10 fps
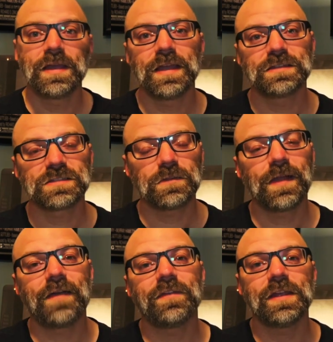and still
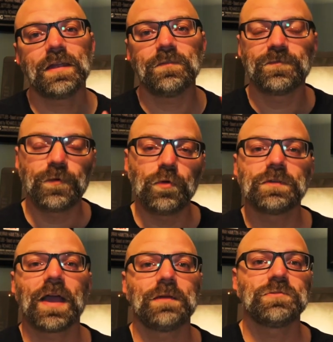have a
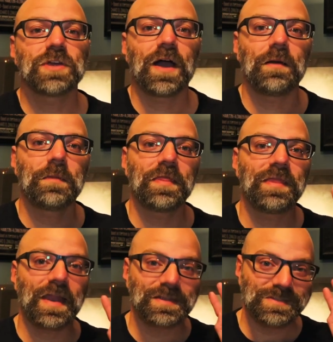full-time job
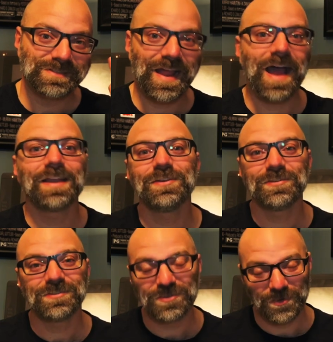that is not
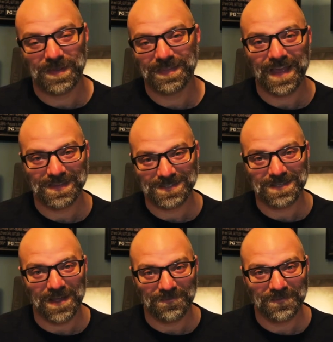doing that
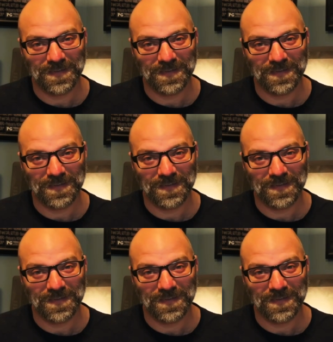stuff.